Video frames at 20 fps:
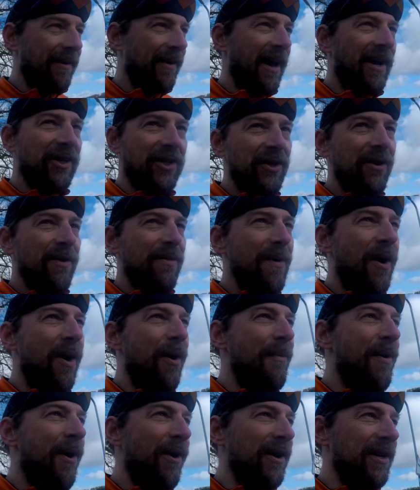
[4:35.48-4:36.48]
As you do it more
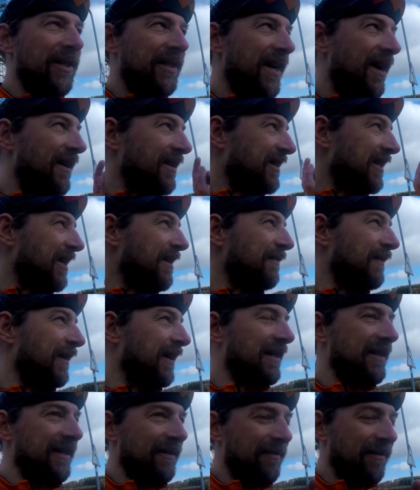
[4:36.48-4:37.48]
and more, you start to see
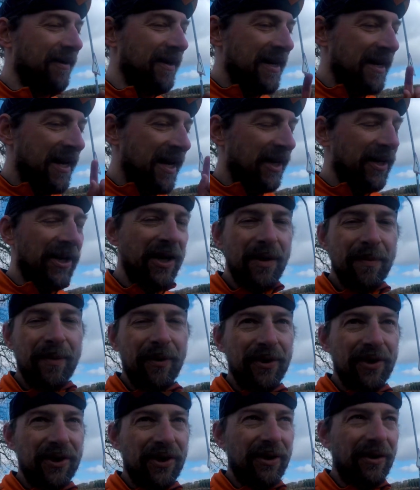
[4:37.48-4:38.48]
things and cue
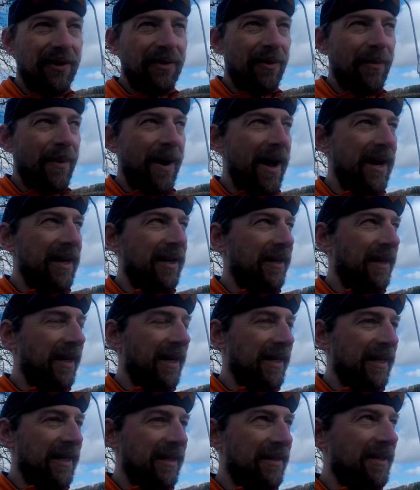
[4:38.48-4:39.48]
points along the way,
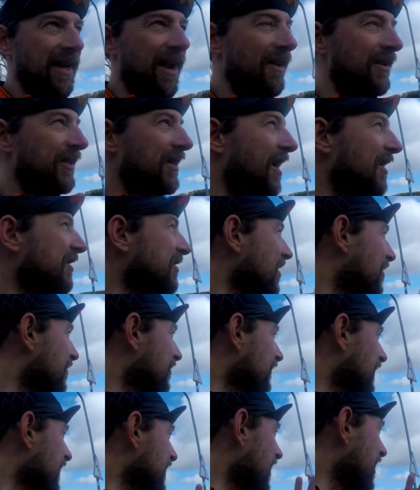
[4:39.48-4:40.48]
and you start to
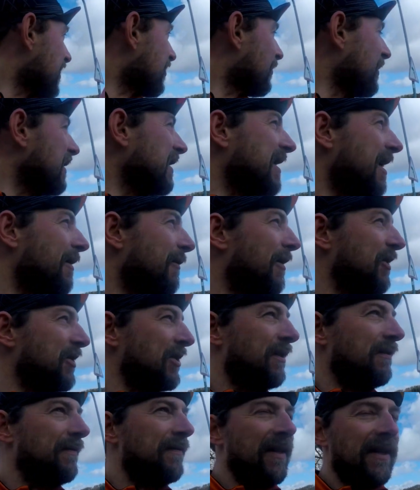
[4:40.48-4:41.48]
notice things like the wind
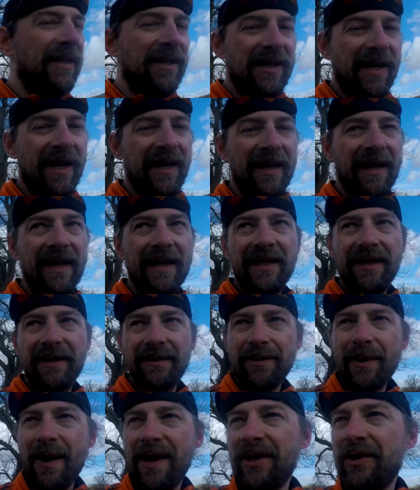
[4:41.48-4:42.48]
direction and things like that. So
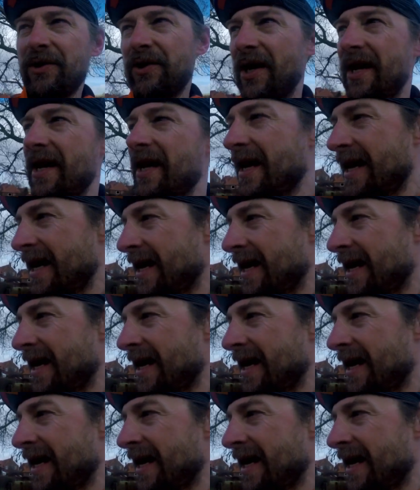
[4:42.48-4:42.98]
it's quite interesting.